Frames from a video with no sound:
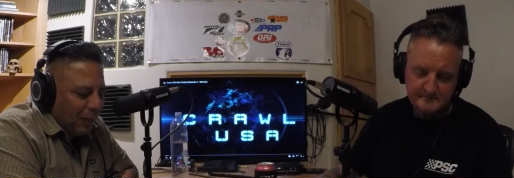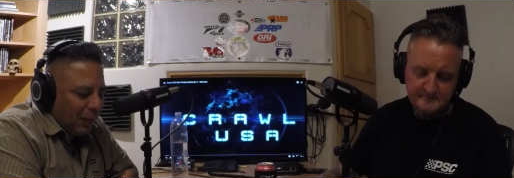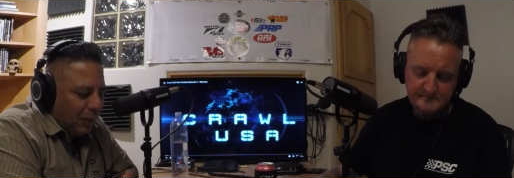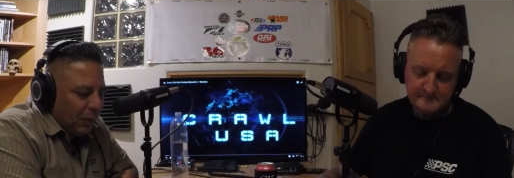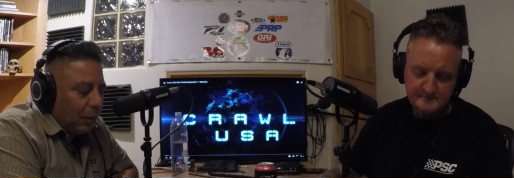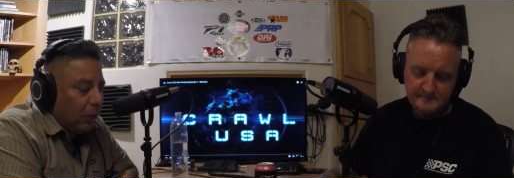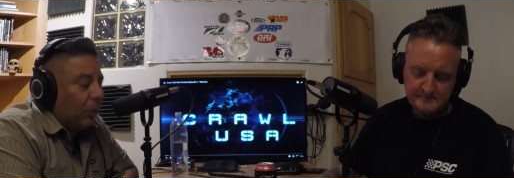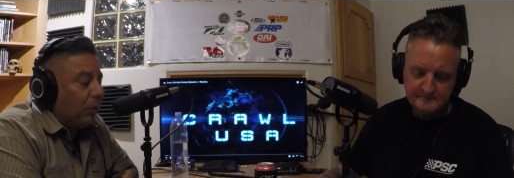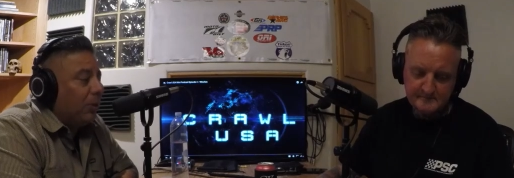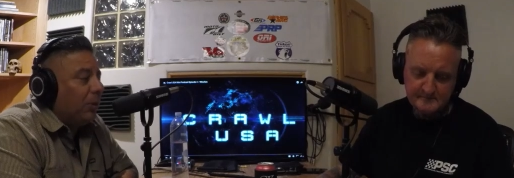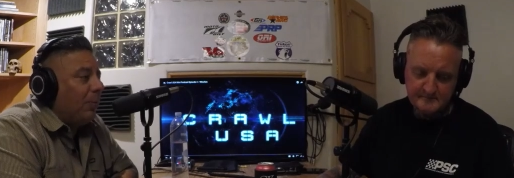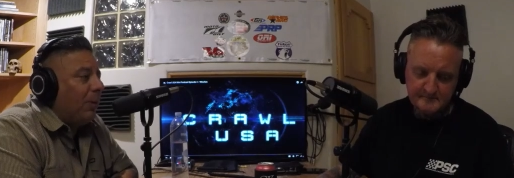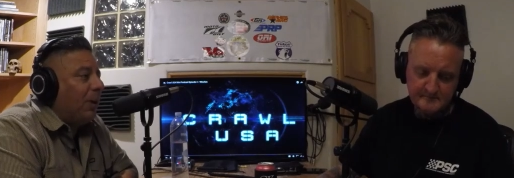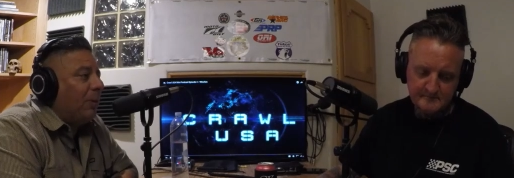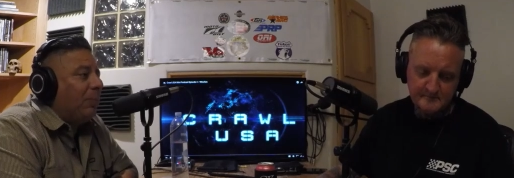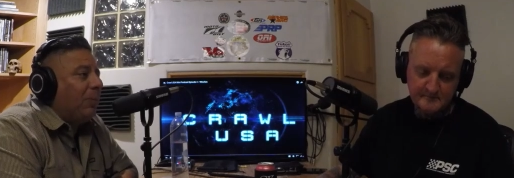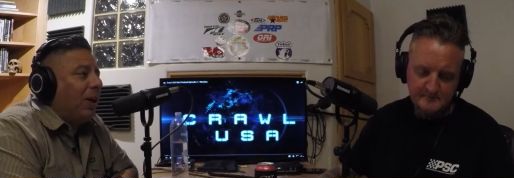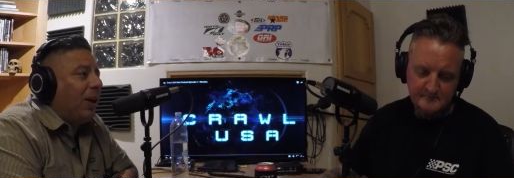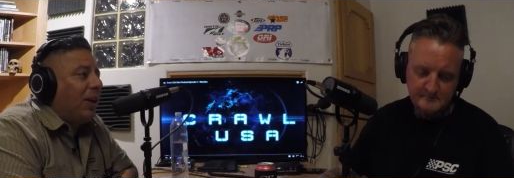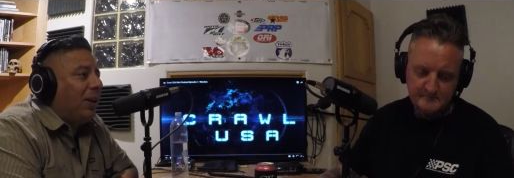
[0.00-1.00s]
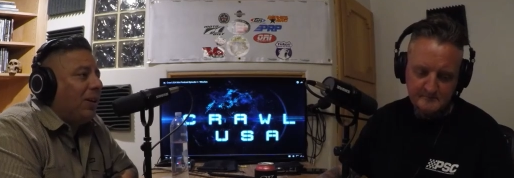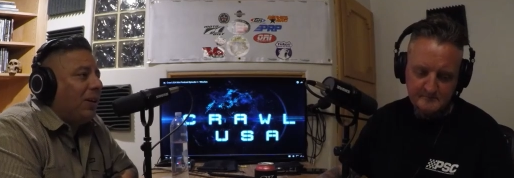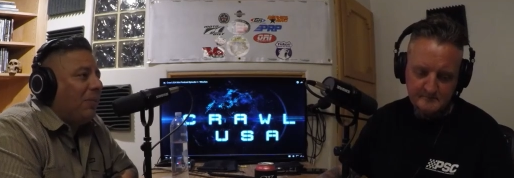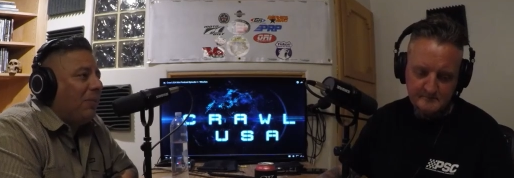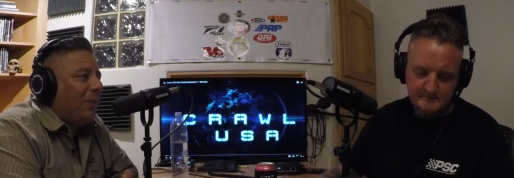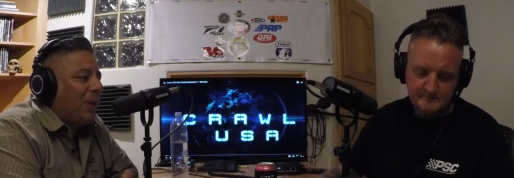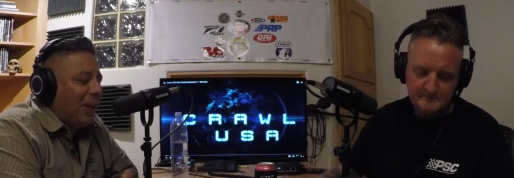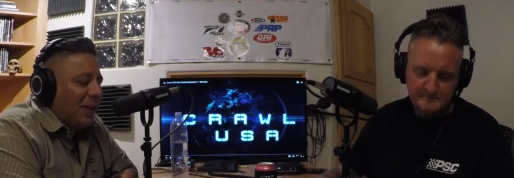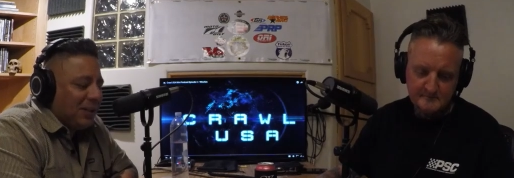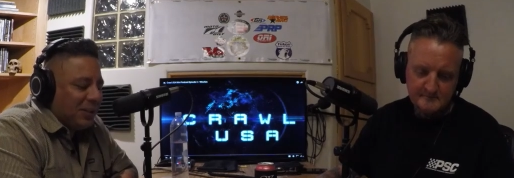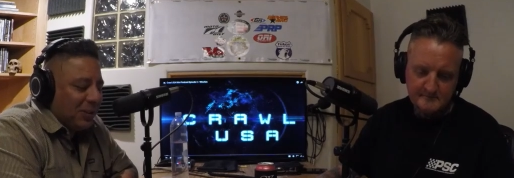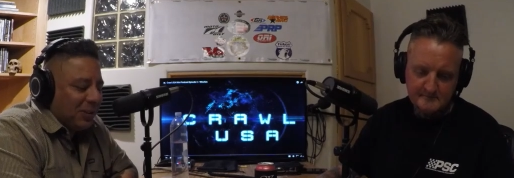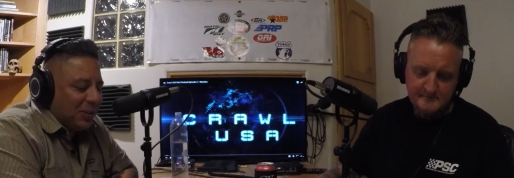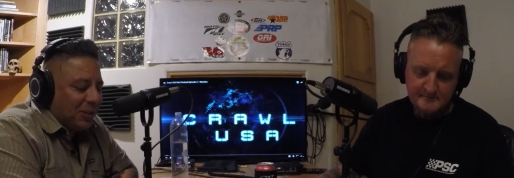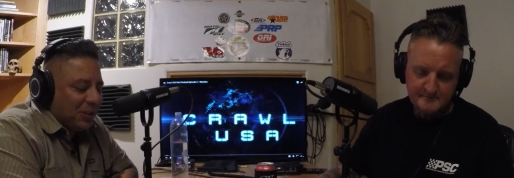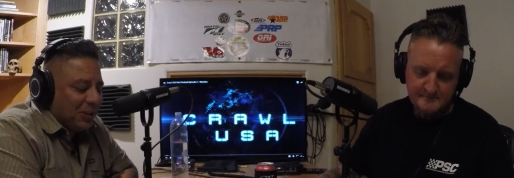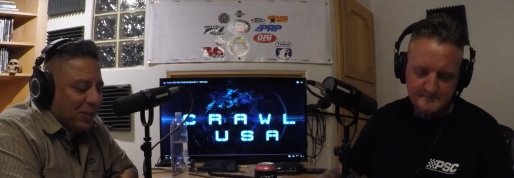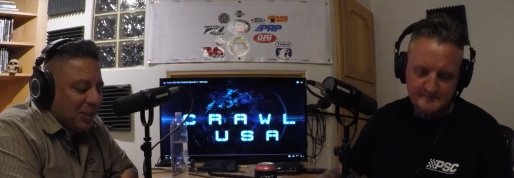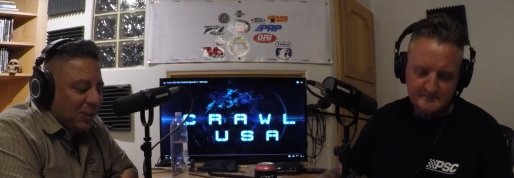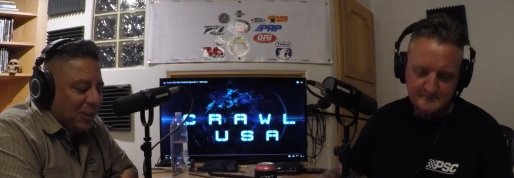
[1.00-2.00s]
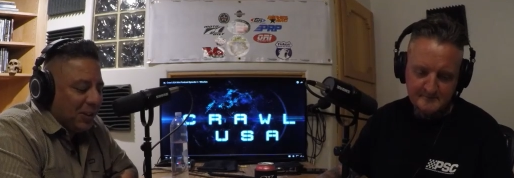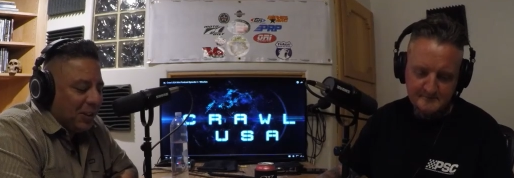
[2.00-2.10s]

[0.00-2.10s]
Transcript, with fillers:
Speaker 1: learned about brand ambassadors.